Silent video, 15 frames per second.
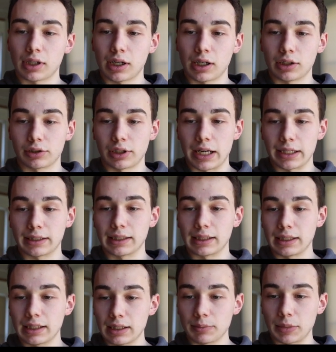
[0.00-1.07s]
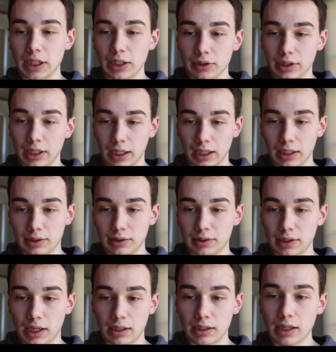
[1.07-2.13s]
contract in the email that gets
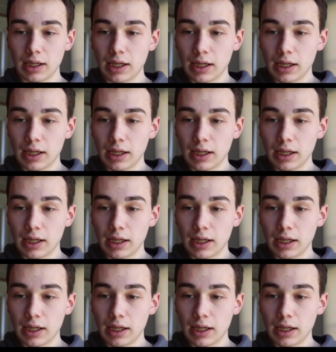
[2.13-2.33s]
sent,